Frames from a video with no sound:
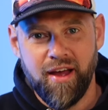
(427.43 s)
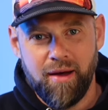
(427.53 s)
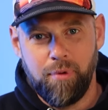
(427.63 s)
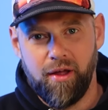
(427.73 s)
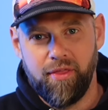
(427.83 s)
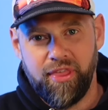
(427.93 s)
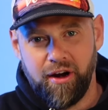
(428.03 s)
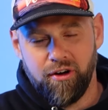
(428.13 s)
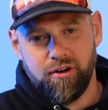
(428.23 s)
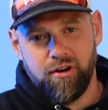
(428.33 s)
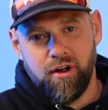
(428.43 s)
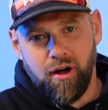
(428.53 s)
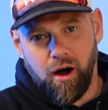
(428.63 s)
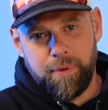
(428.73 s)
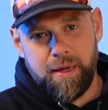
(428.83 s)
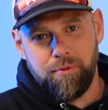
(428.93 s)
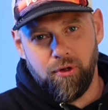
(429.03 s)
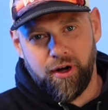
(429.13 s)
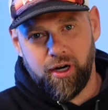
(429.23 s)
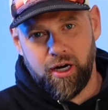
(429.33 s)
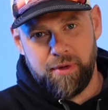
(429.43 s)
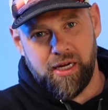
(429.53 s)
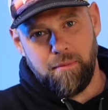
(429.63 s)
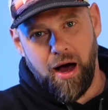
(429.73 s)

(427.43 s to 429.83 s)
but there are people that are going to become